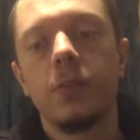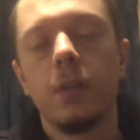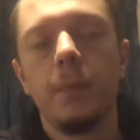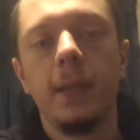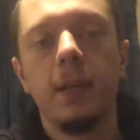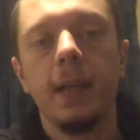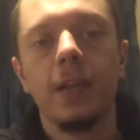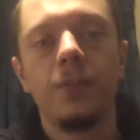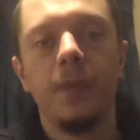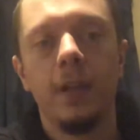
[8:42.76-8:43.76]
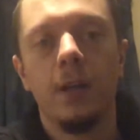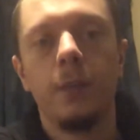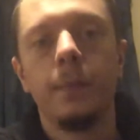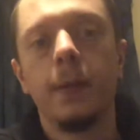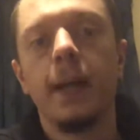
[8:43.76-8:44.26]
to be in the next video,
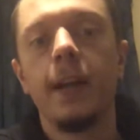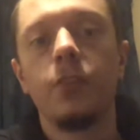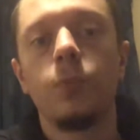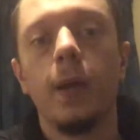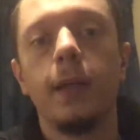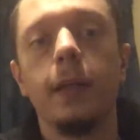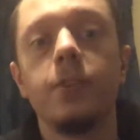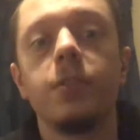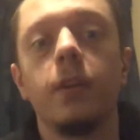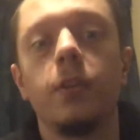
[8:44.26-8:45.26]
but that is when he started